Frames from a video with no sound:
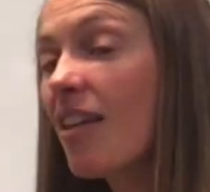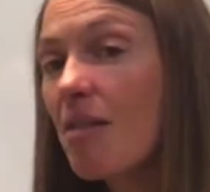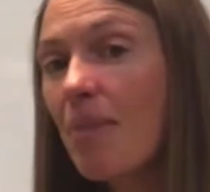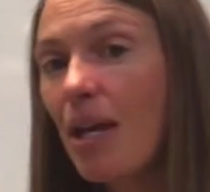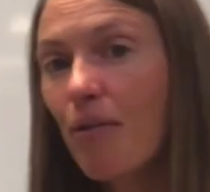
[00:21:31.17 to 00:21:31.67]

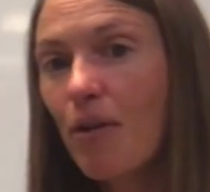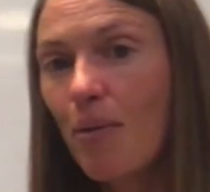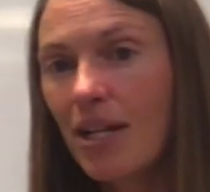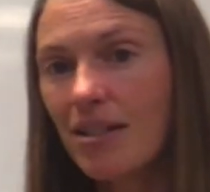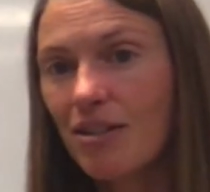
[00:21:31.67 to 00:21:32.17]
my 3
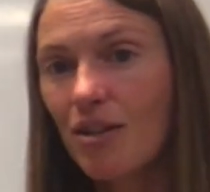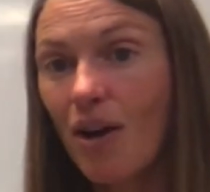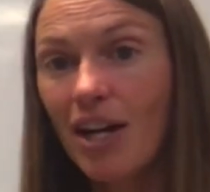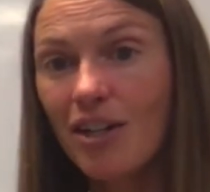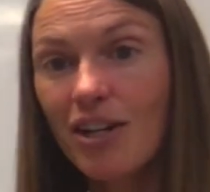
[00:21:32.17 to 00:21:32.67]
1s, so
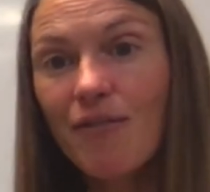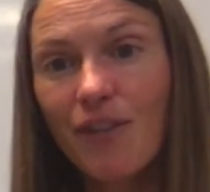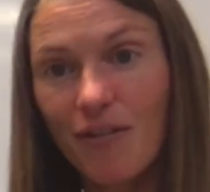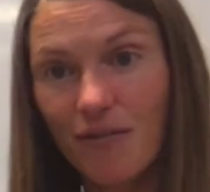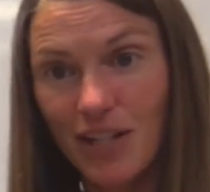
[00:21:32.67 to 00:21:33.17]

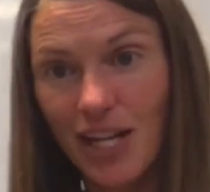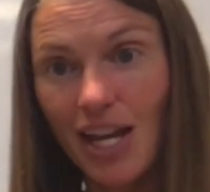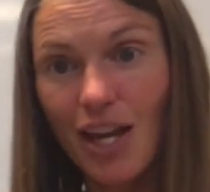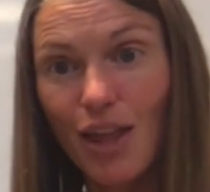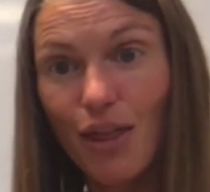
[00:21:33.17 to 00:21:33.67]

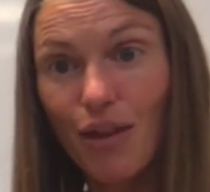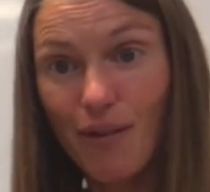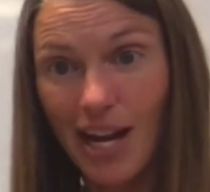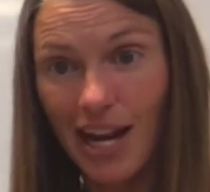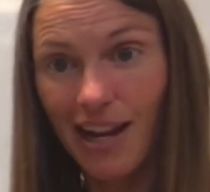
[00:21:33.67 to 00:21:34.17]

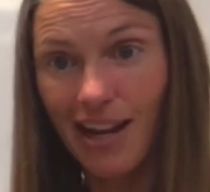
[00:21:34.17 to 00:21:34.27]
153.